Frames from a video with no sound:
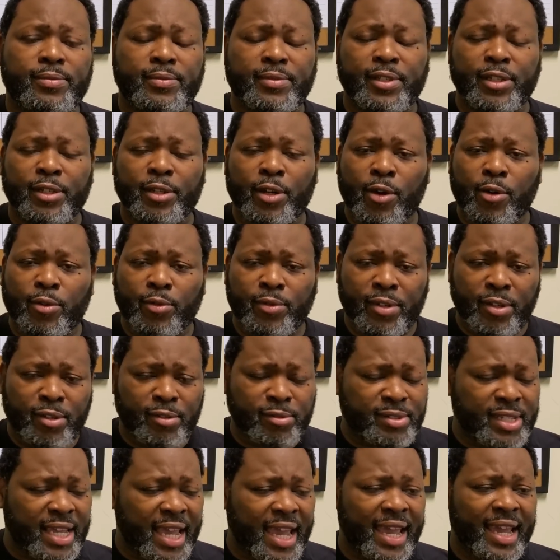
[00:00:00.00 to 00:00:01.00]
You know, your
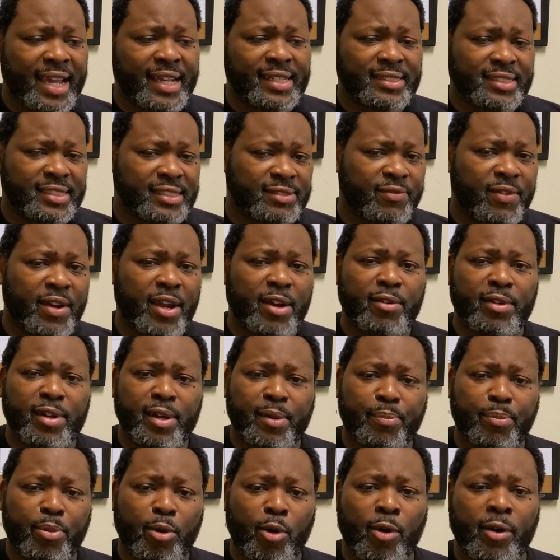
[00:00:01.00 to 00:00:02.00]
tags is very
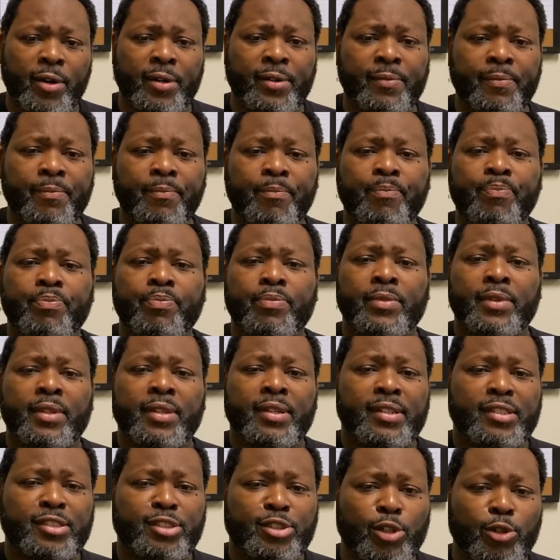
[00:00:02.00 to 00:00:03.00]
important.
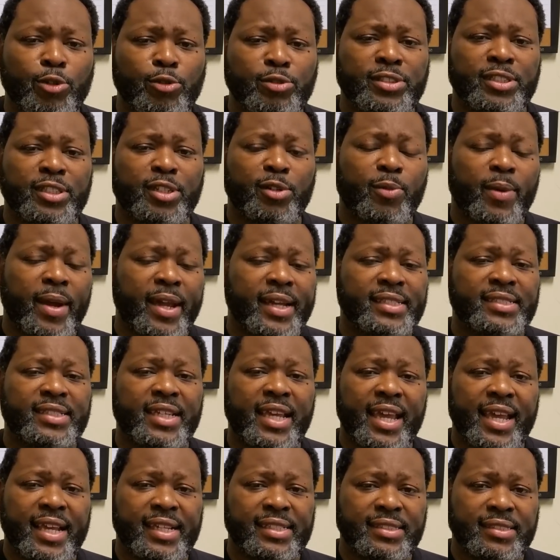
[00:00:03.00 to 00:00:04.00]
Choosing the right
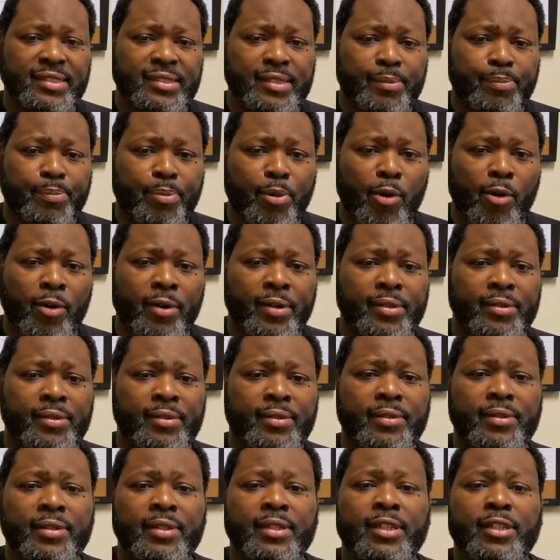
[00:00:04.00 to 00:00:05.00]
tags is
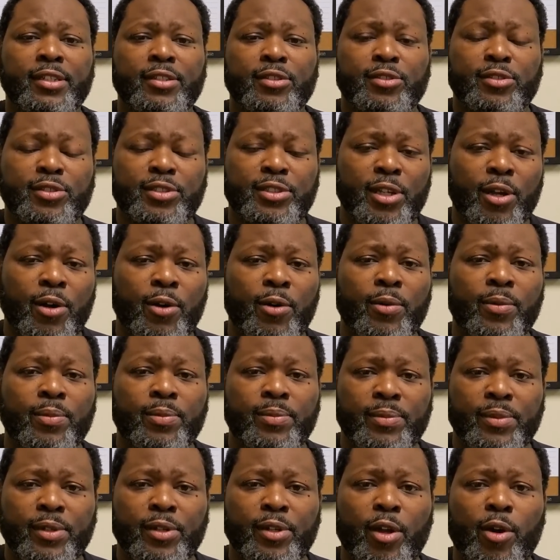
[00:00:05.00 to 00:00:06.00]
important.
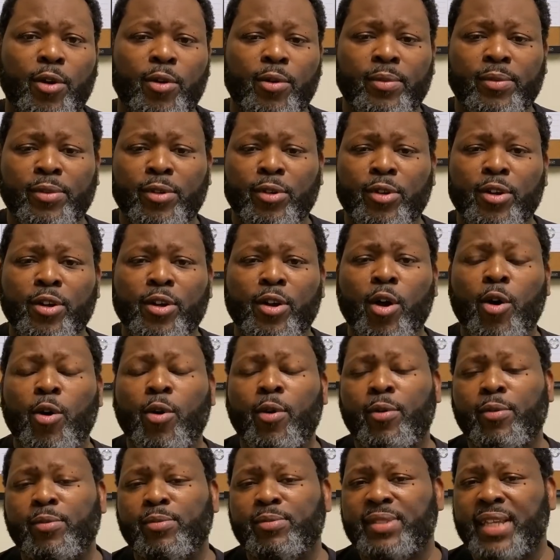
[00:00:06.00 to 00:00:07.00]
So, you know, you can go
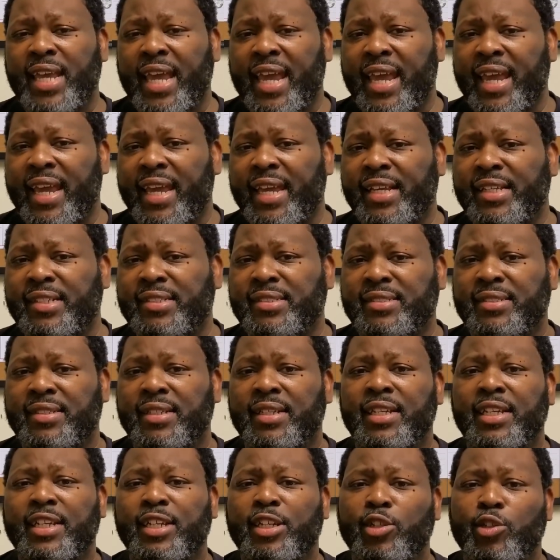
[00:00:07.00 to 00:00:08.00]
on
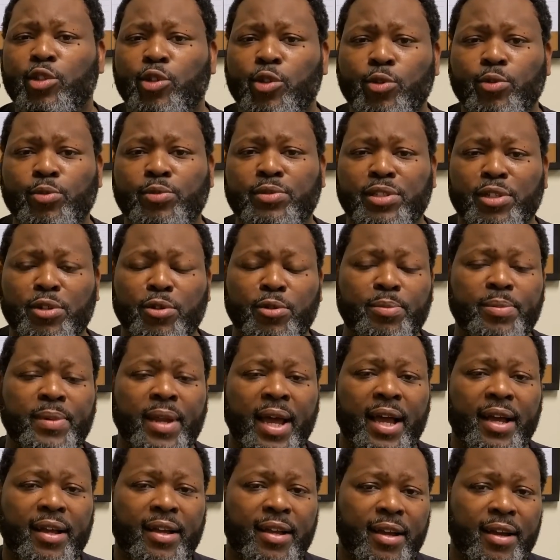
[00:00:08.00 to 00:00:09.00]

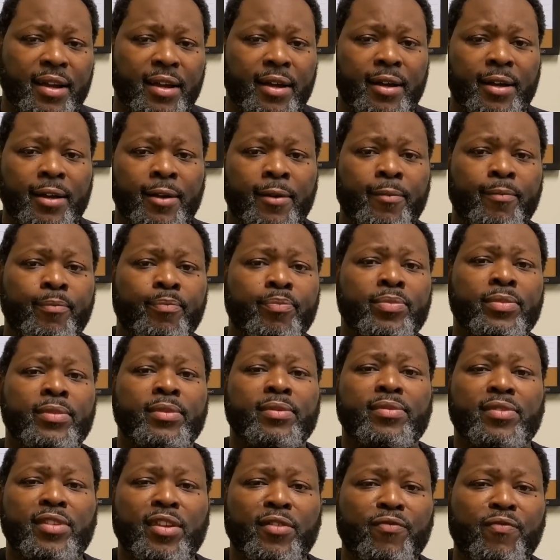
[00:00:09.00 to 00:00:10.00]
tagsyoutube.com
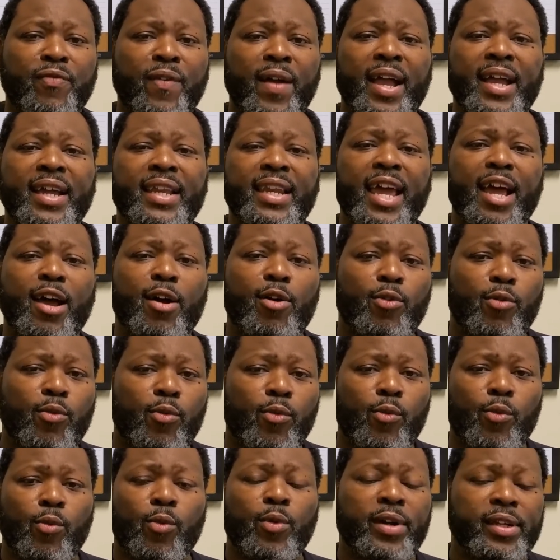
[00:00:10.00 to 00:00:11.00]
to find out
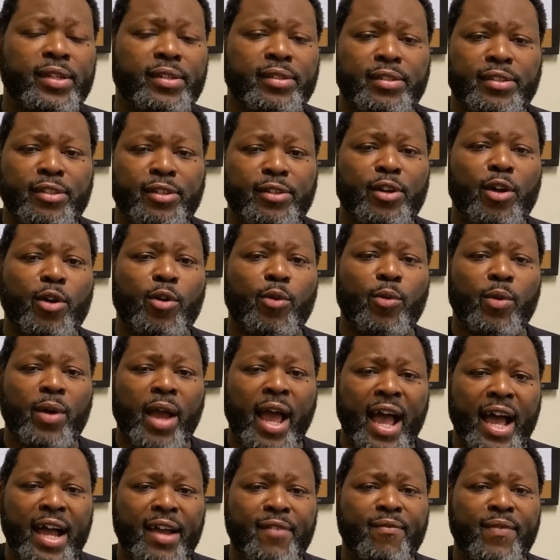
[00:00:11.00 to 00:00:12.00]
what, you know,
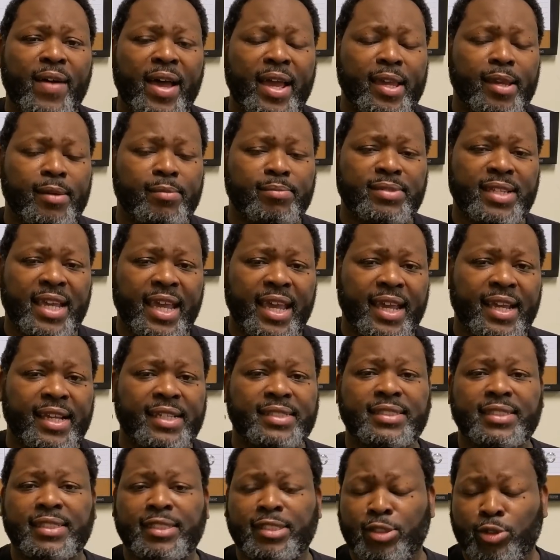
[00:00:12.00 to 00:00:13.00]
high volume
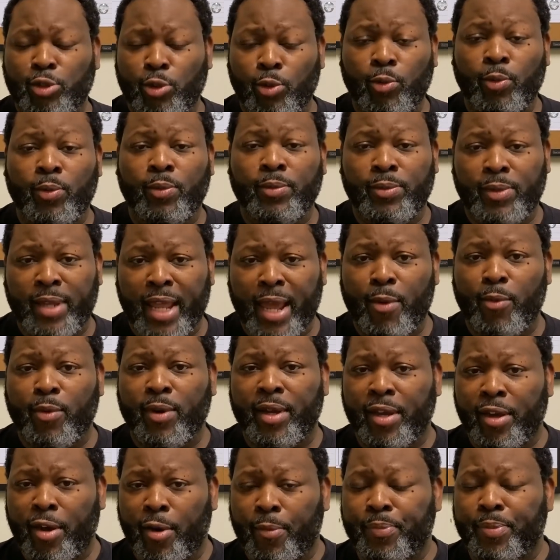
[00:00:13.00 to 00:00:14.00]
tags to that
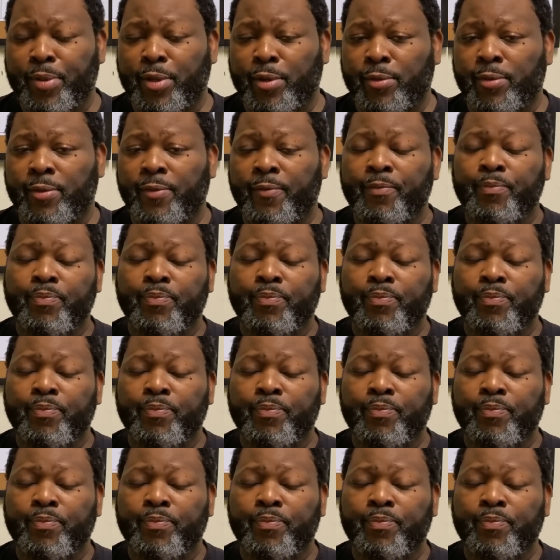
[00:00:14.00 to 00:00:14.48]
will help you.